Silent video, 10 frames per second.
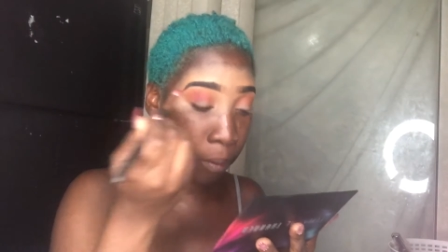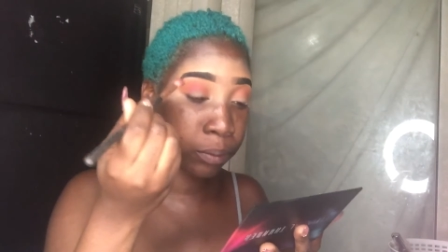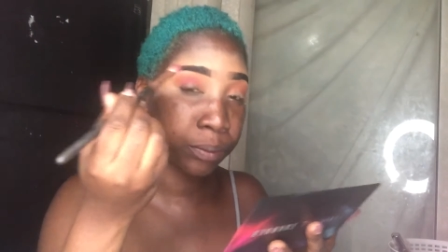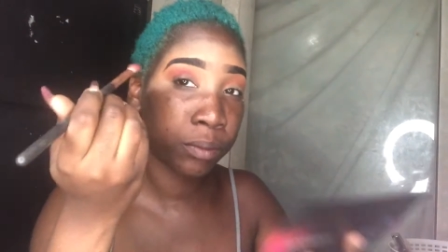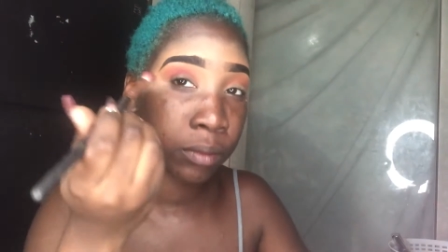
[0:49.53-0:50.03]
I'm
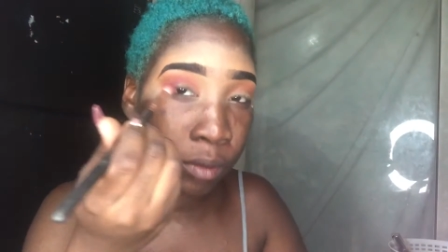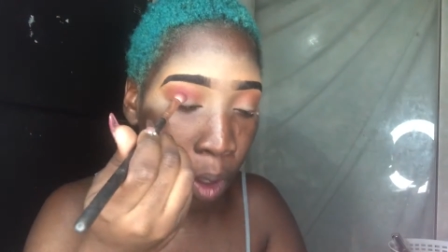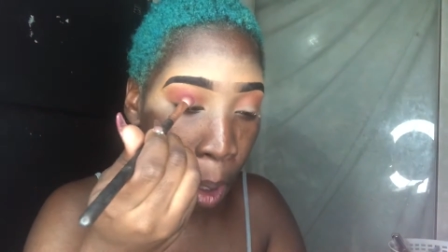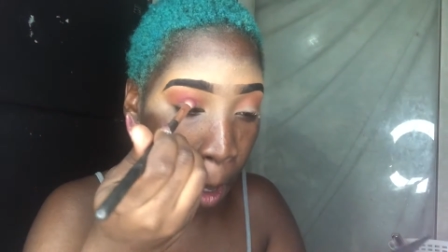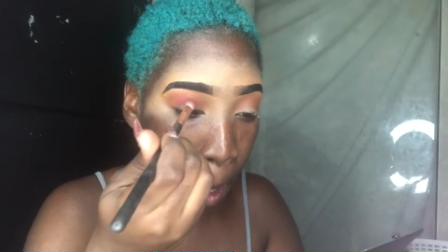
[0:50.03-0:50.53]
gonna
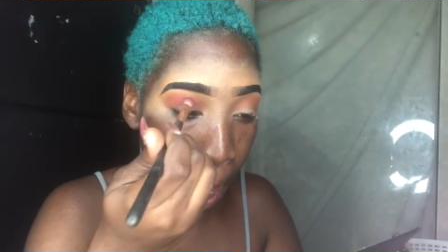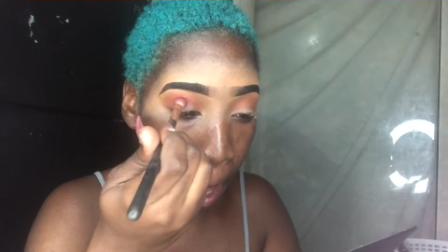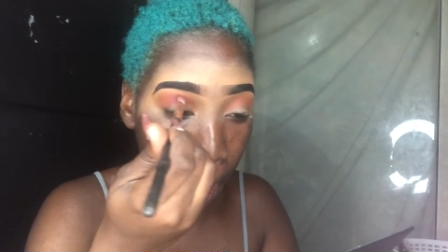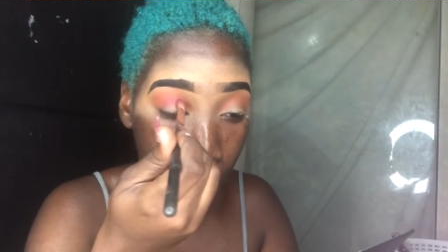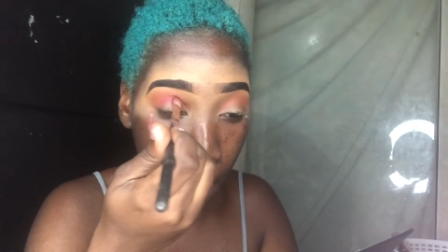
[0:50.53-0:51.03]
blend that in.
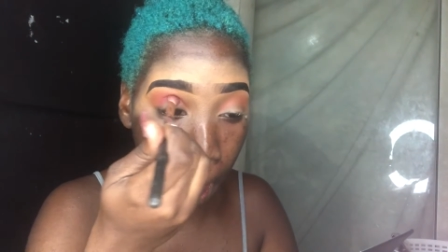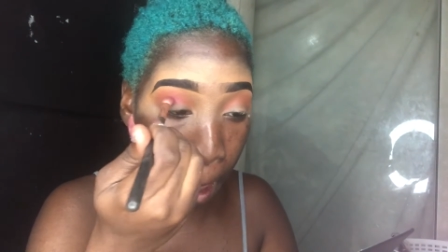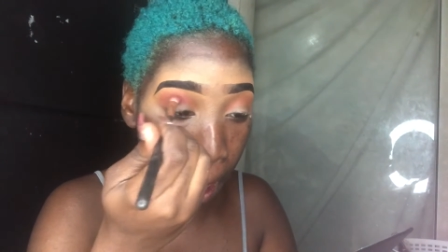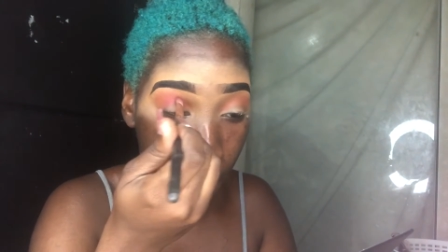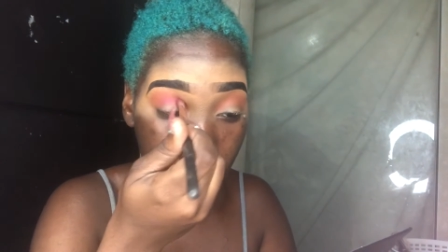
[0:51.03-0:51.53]

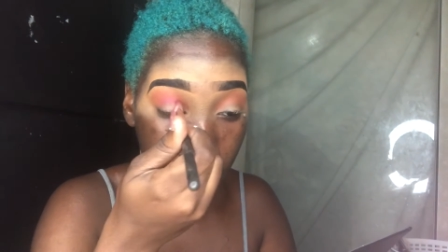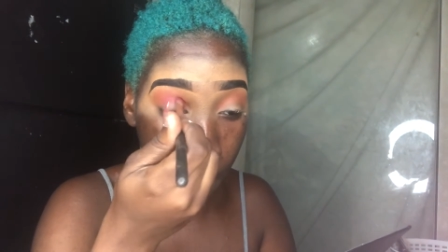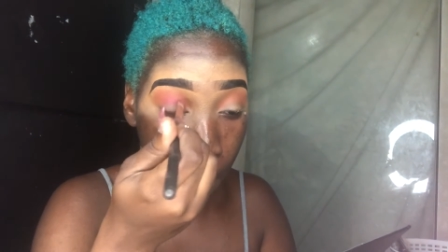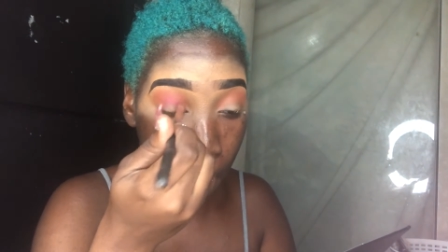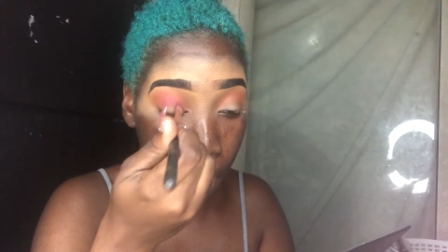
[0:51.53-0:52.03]
That
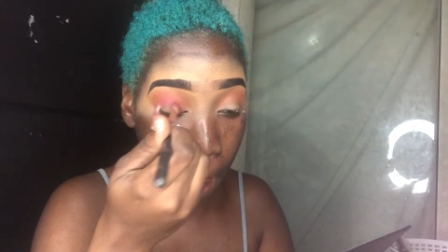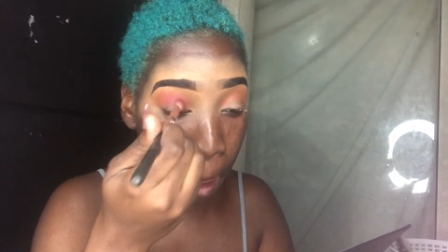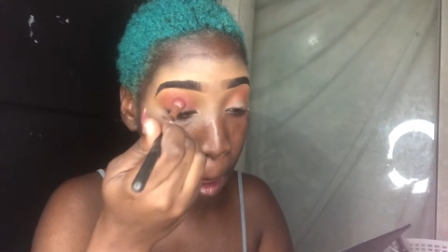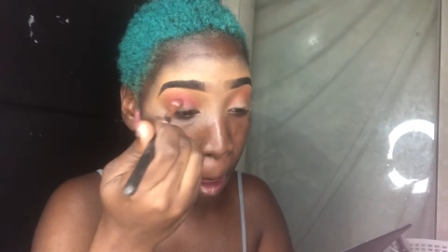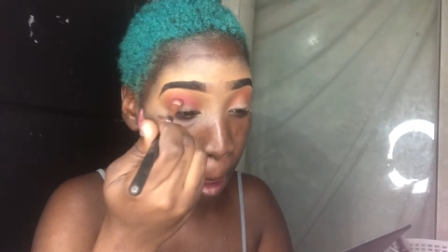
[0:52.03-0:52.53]
more
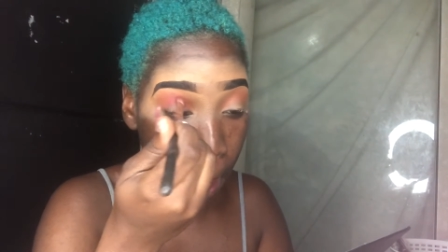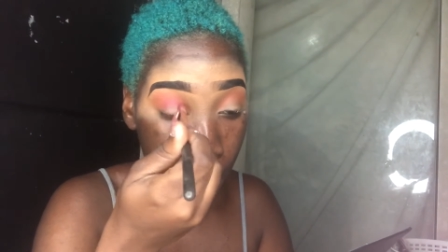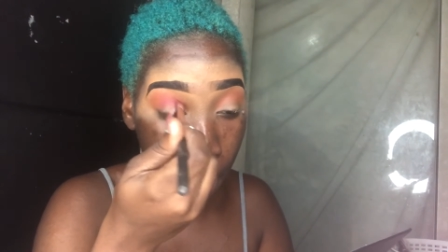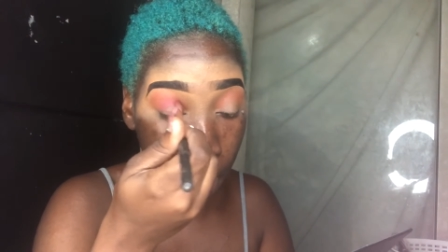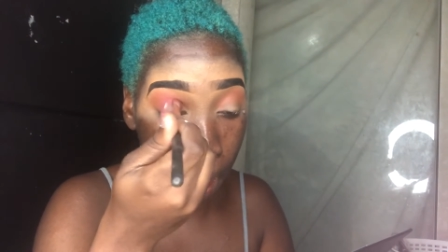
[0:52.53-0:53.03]

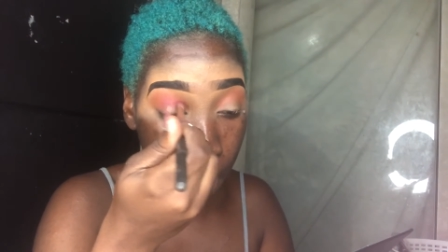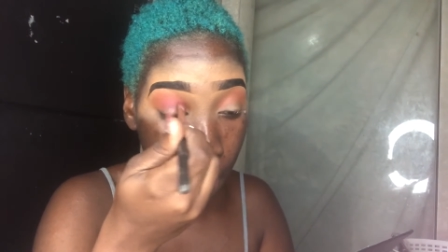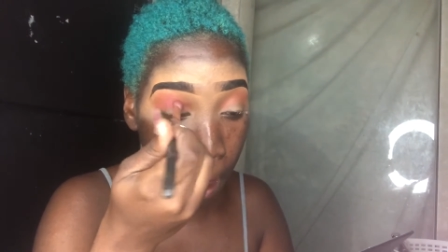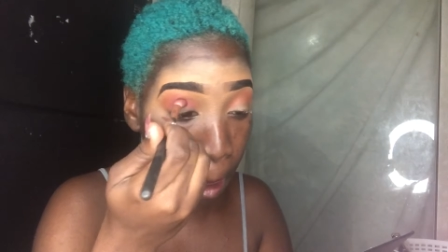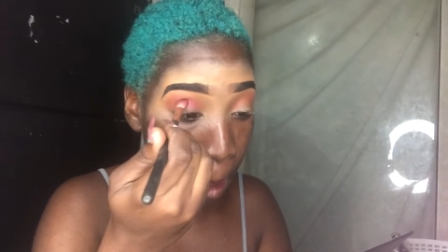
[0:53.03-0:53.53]
pinky
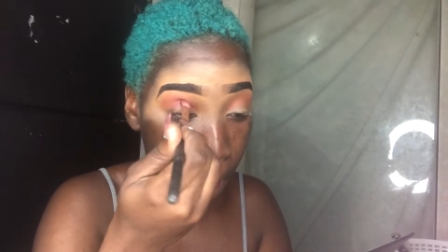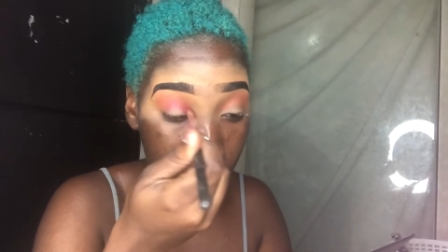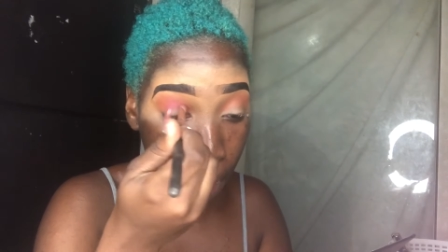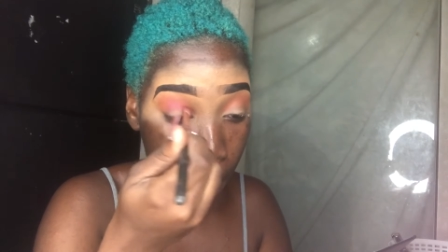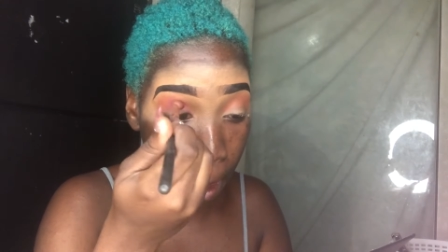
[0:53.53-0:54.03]
magenta-ish
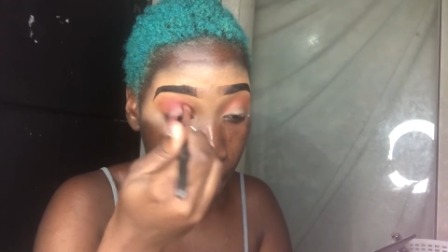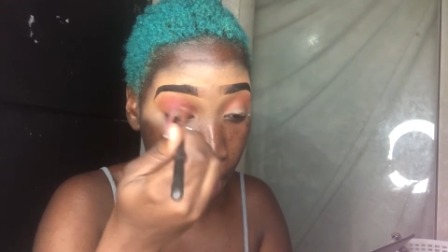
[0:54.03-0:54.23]
color.